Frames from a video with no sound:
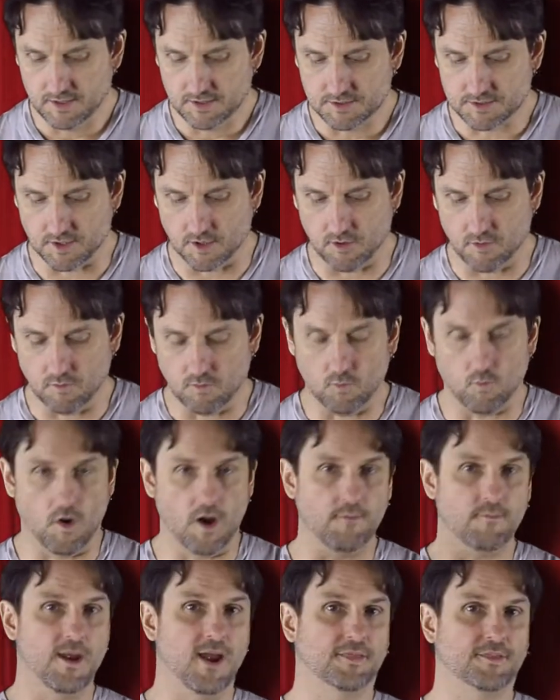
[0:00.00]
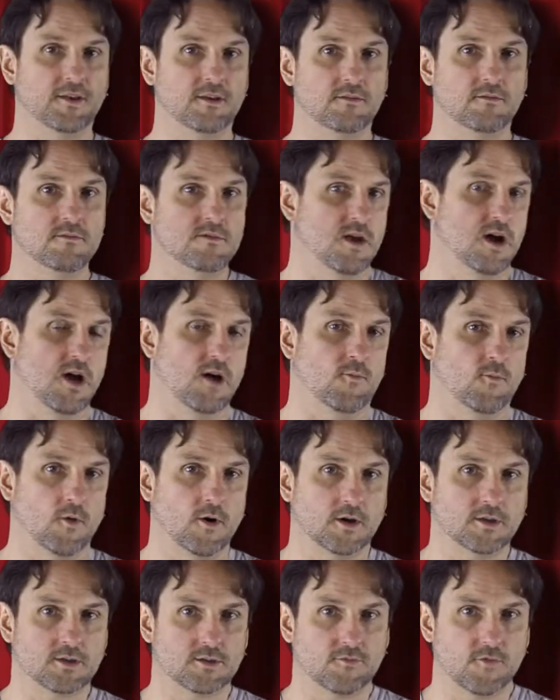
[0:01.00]
So one method um,
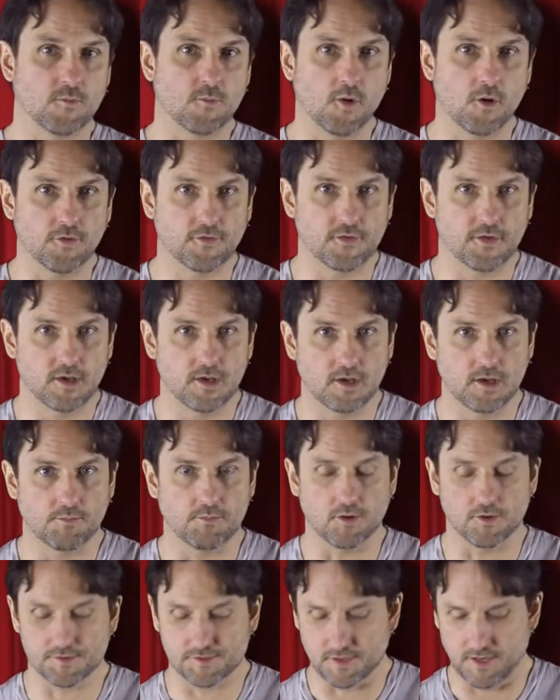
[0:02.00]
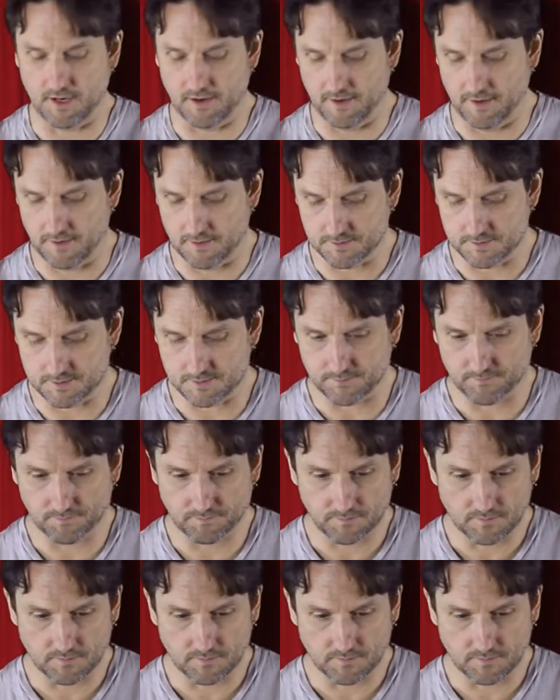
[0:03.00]
works for both both scenarios.